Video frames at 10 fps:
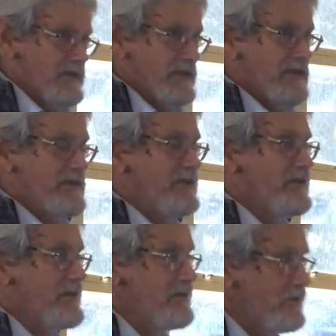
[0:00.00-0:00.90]
So this
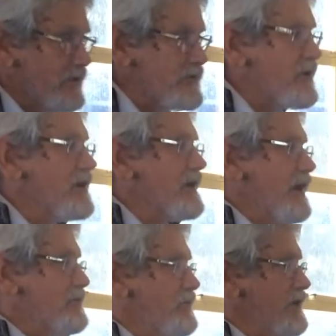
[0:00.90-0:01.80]
is a
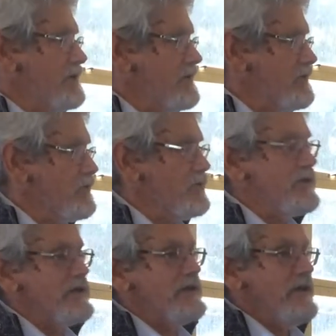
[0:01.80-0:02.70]
neuropsychiatric
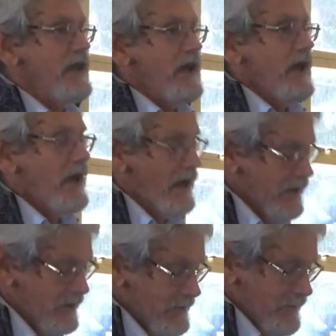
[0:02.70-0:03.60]
disorder,
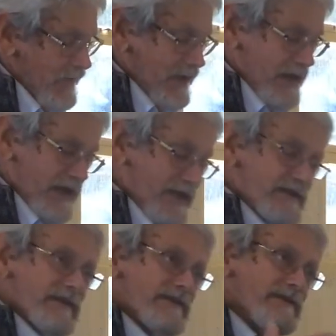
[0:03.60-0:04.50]
and